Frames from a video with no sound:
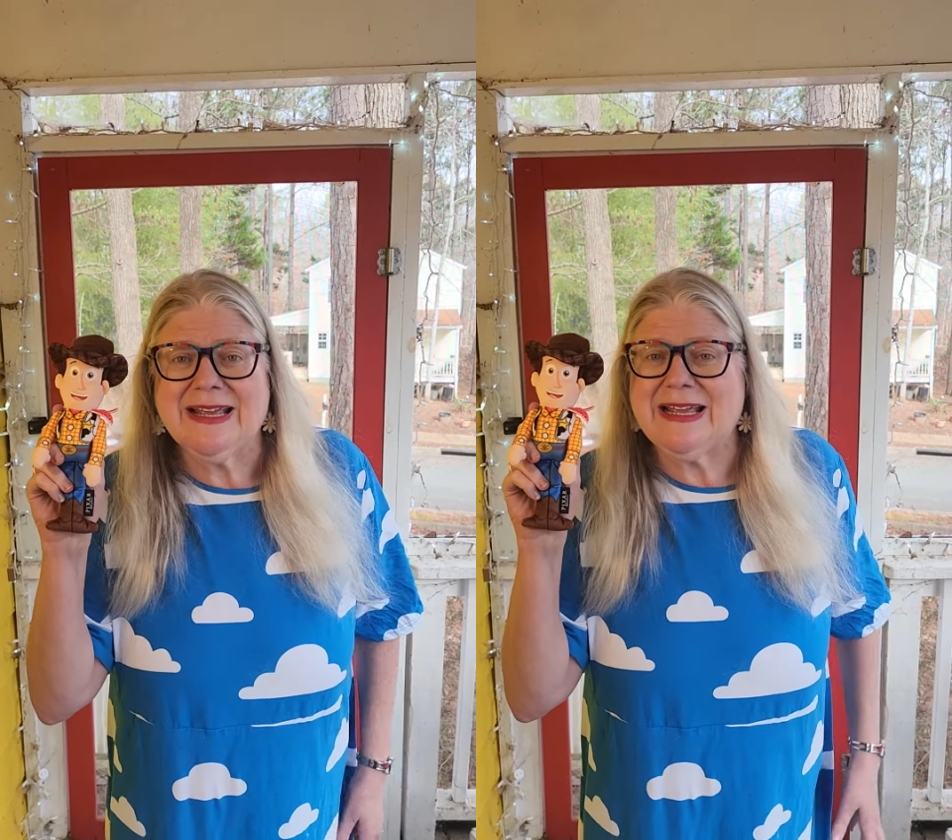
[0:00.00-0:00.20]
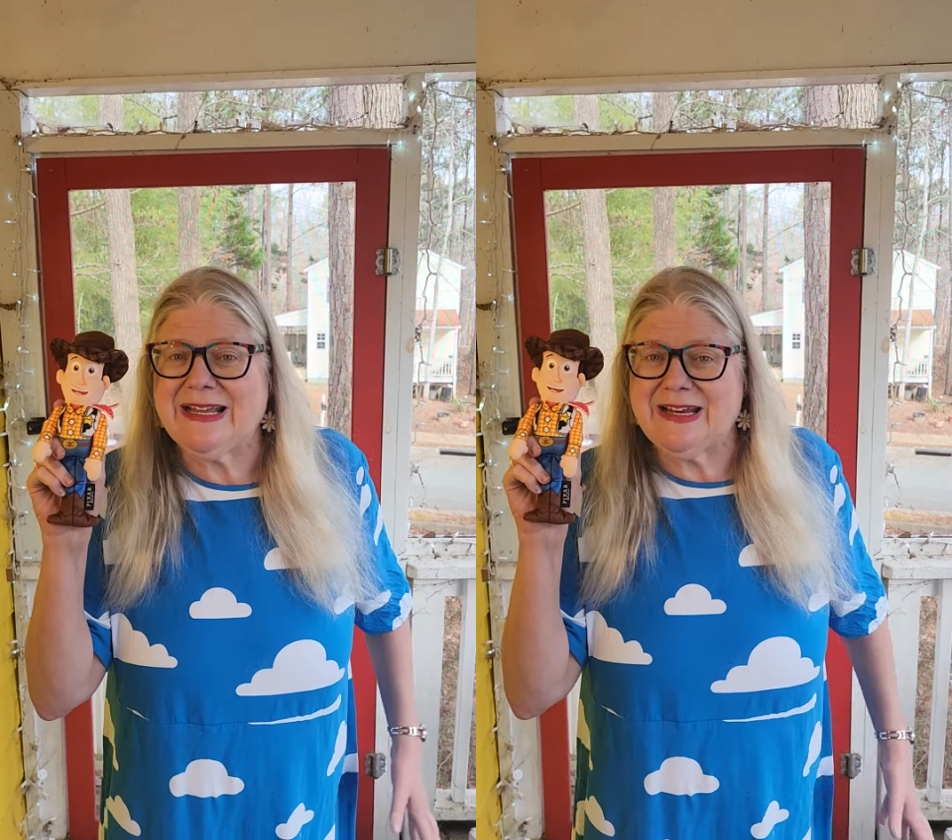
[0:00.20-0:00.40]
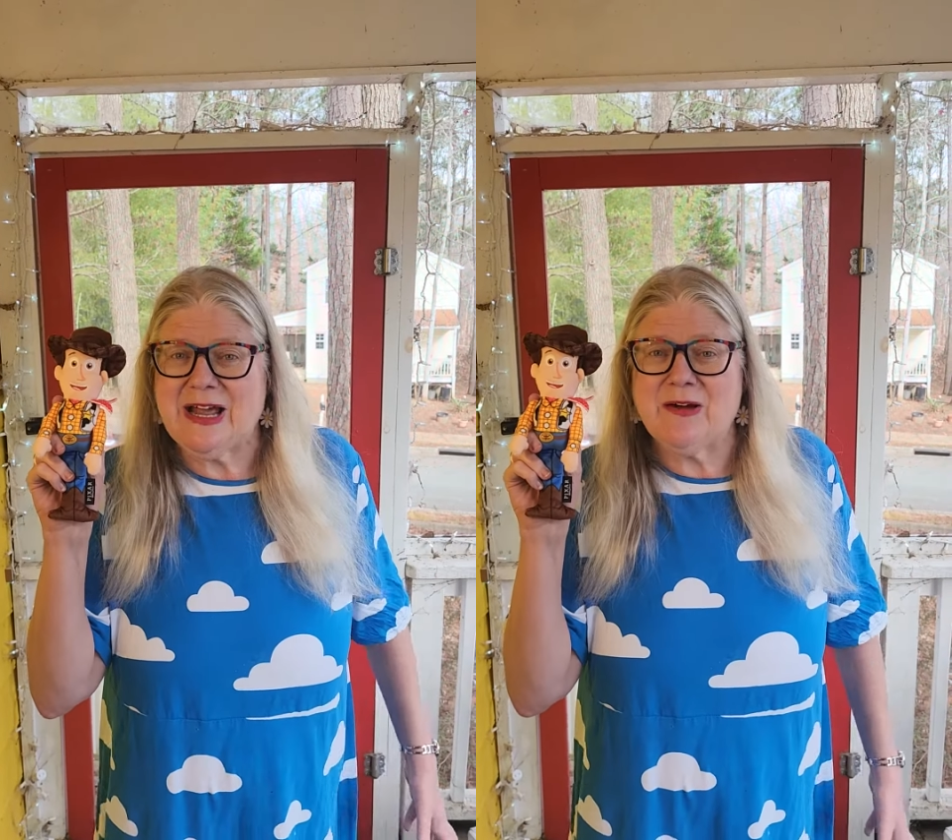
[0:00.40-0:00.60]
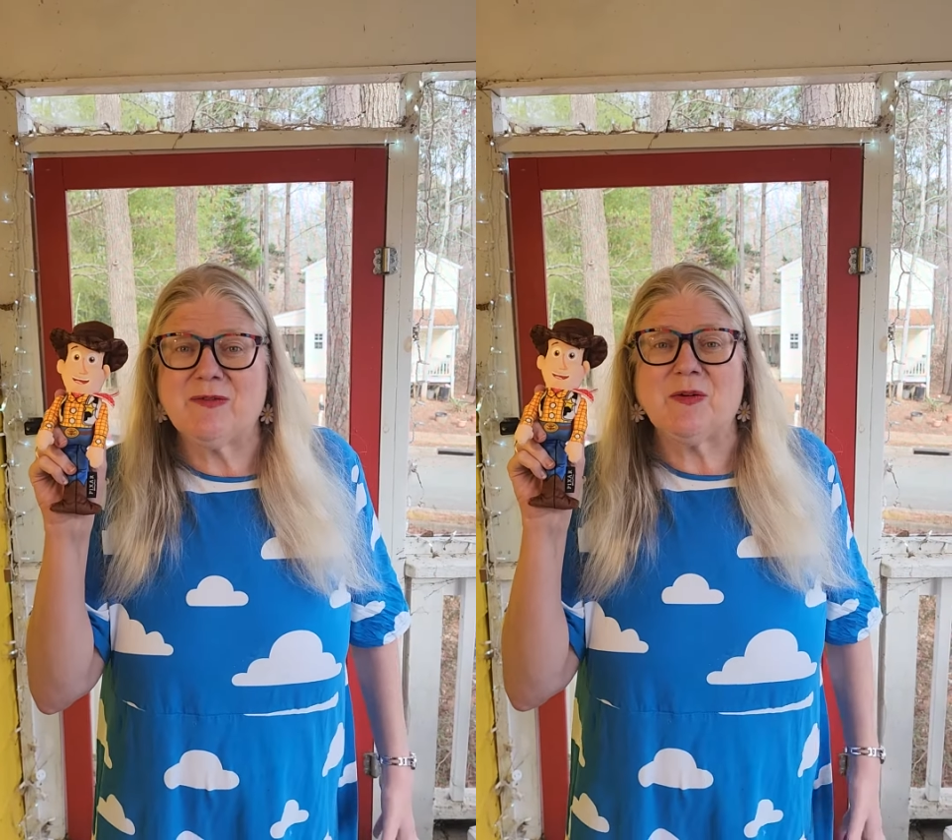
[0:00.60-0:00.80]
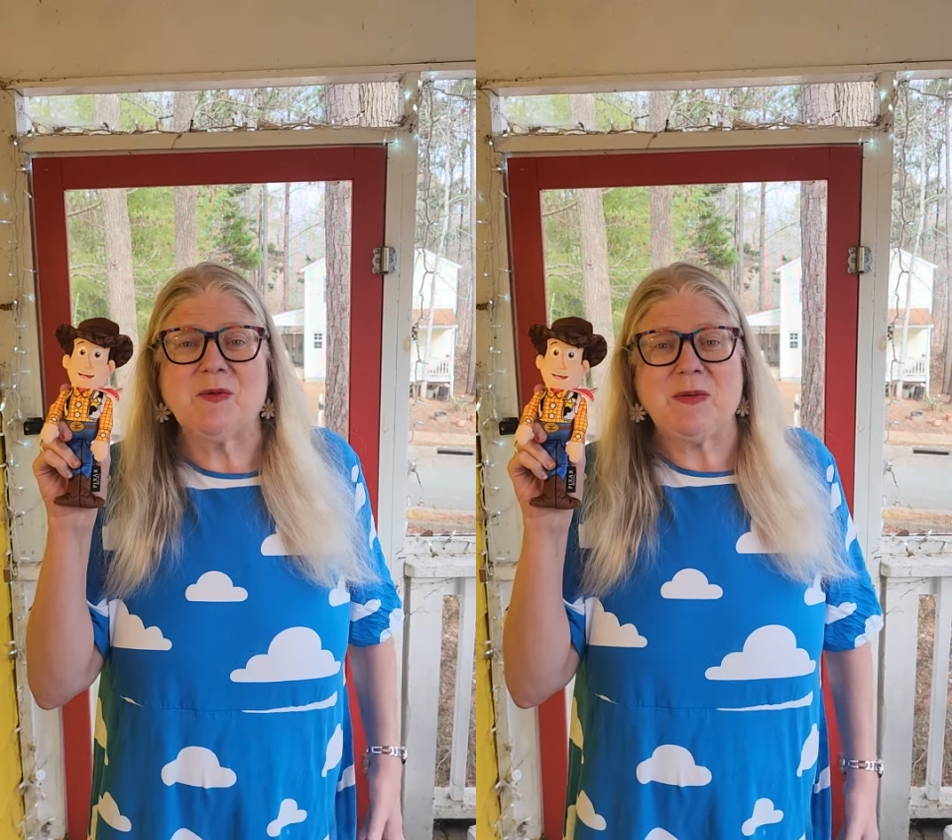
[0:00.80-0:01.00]
he
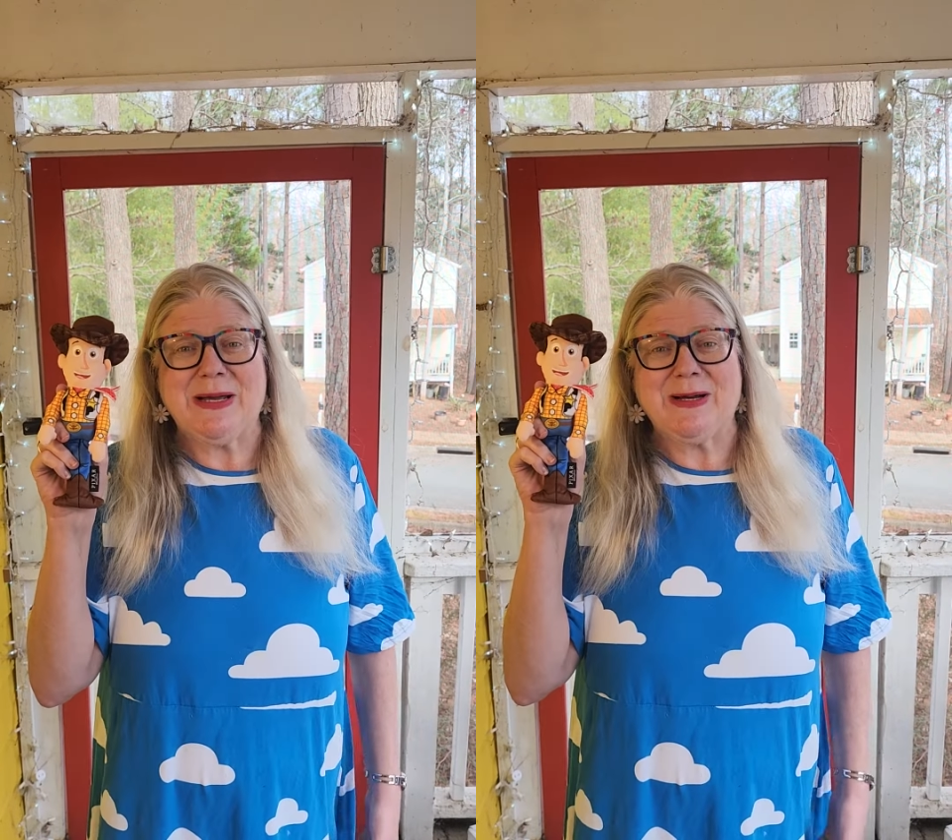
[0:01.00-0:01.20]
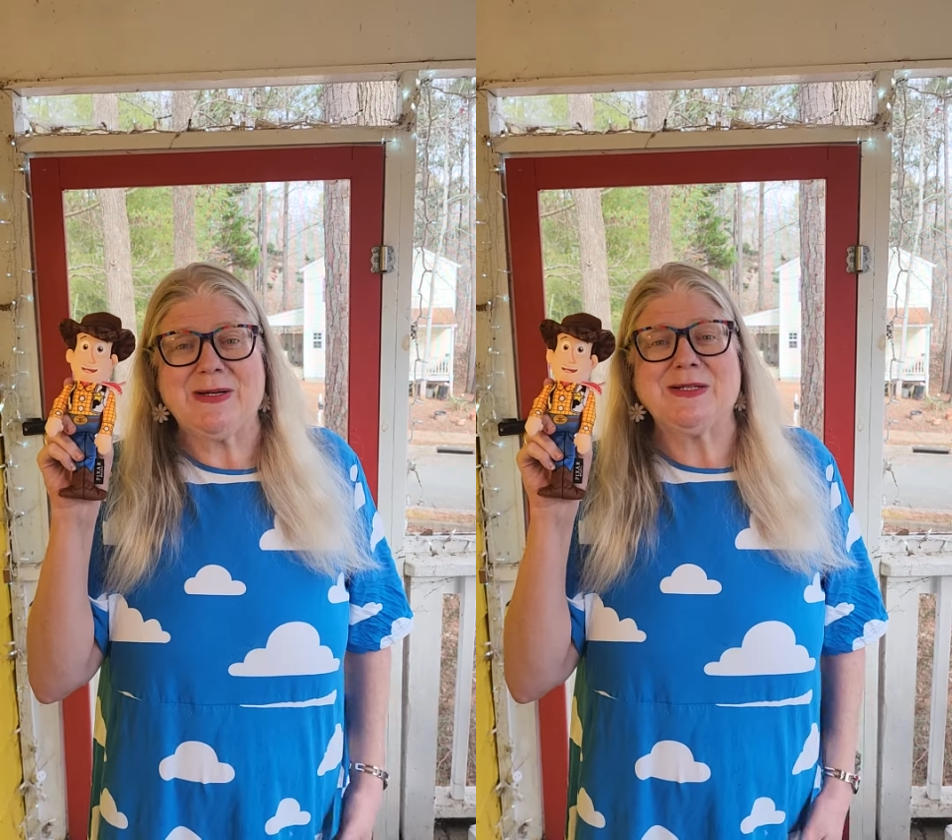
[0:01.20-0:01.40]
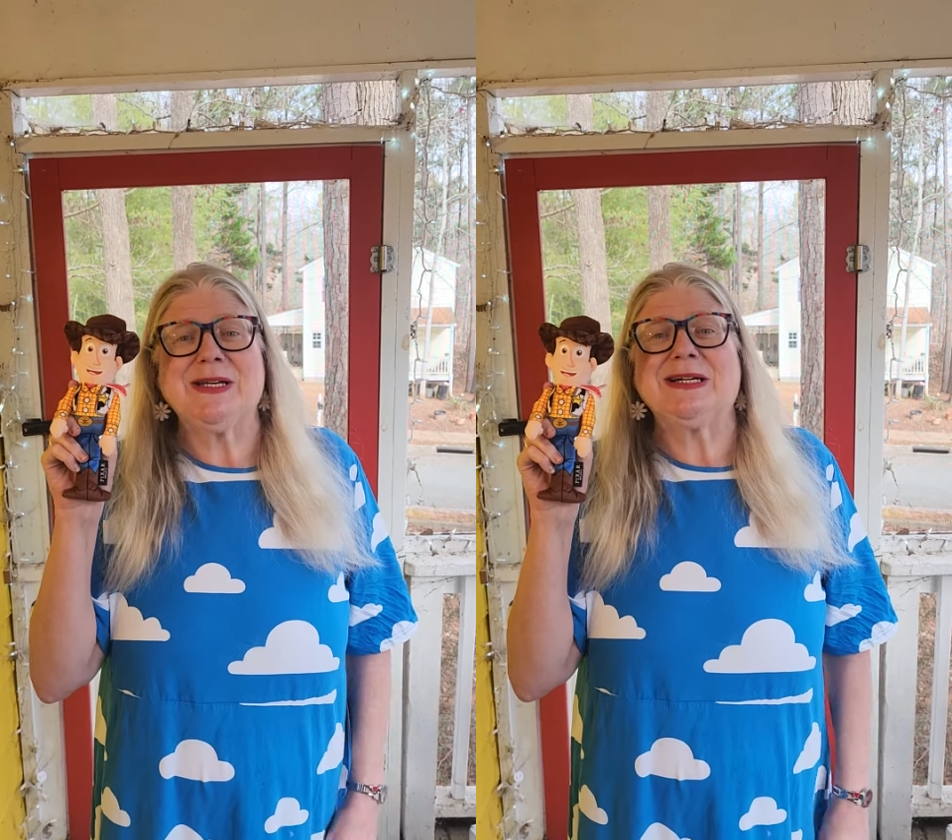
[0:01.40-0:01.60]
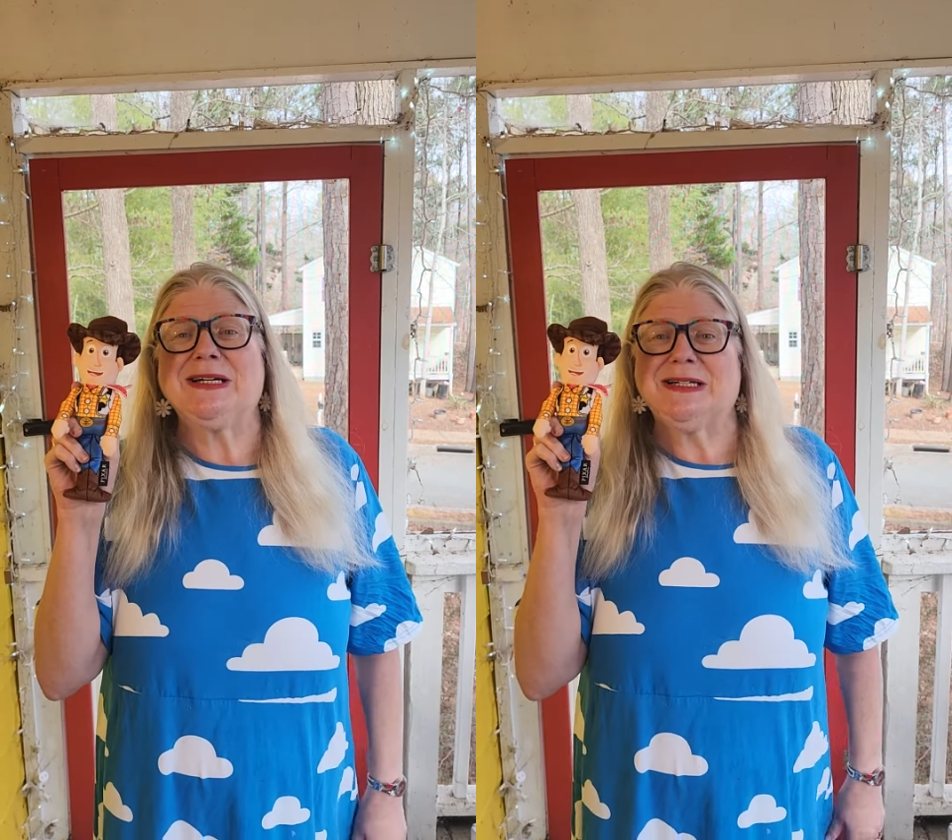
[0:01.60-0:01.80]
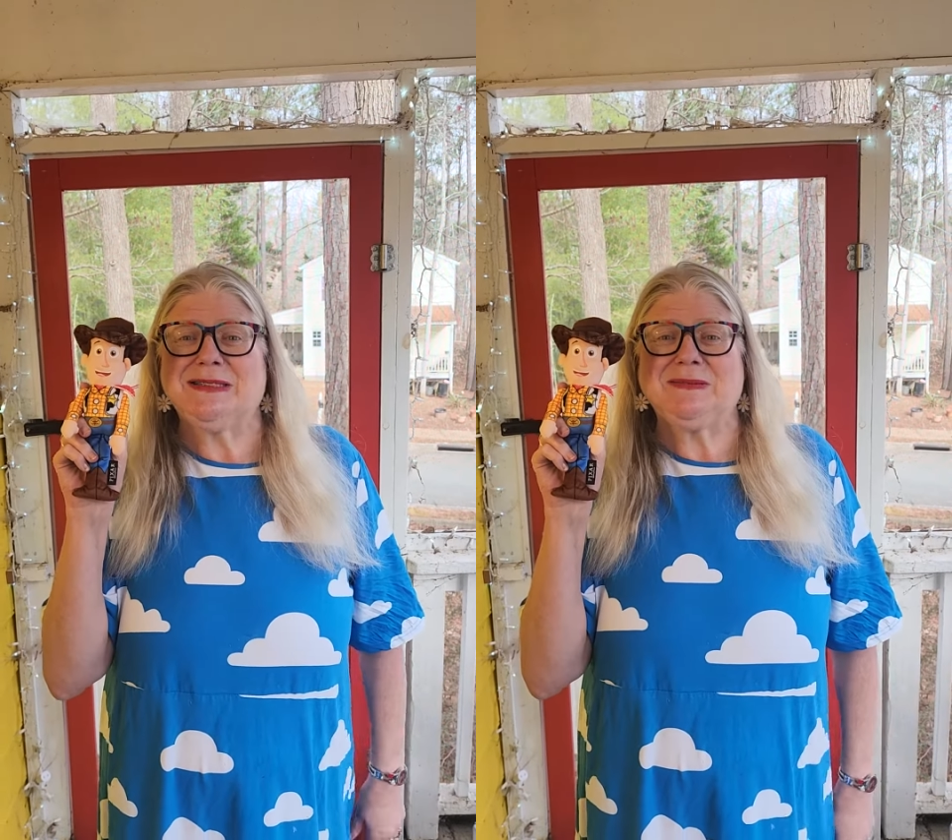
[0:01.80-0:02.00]
never wears a
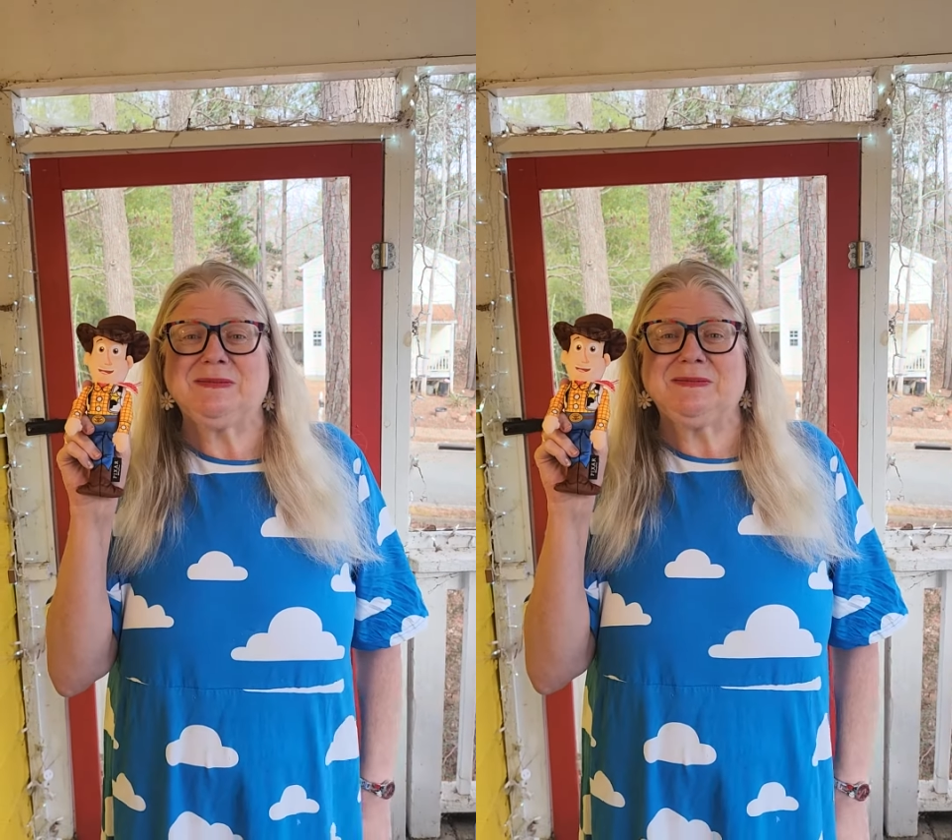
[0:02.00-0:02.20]
gun.